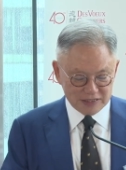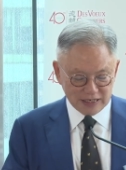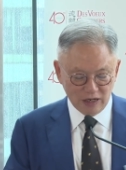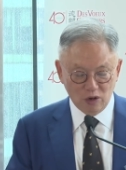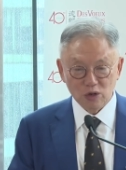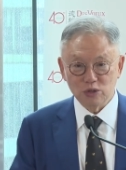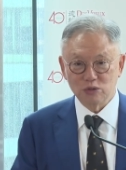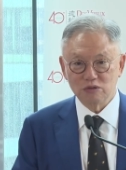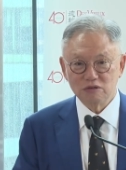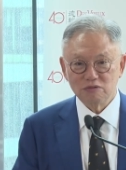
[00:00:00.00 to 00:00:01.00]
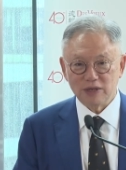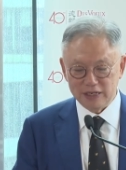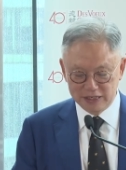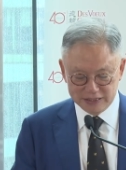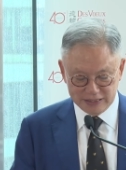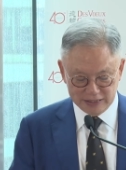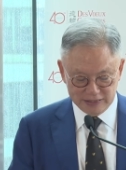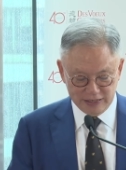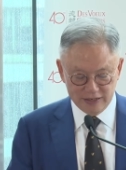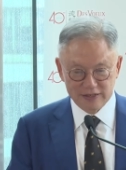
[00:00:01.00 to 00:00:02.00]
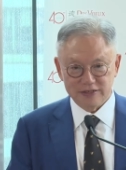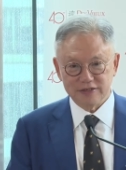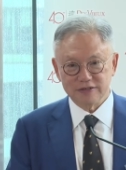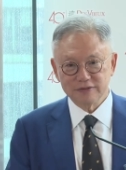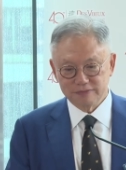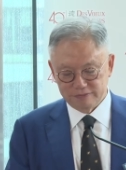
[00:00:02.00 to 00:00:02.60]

sound hollow when it is articulated.